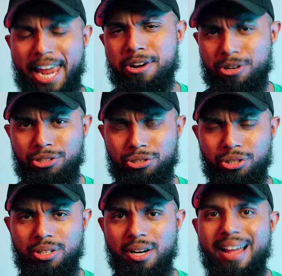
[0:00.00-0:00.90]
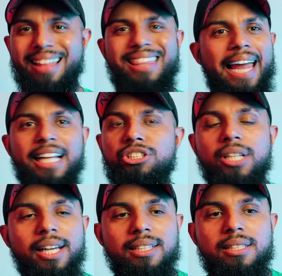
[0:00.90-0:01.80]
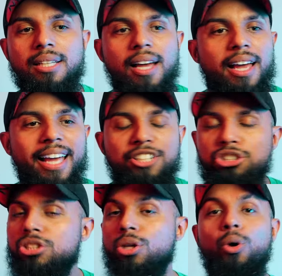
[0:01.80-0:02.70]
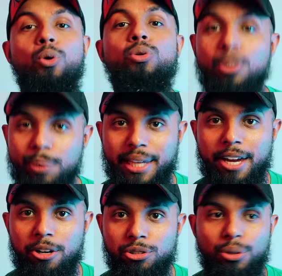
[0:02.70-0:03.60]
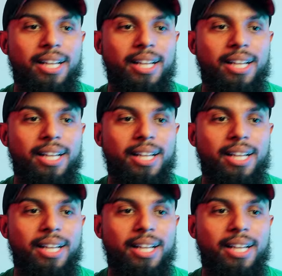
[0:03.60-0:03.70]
character that it's, it's, it's just oozing with character.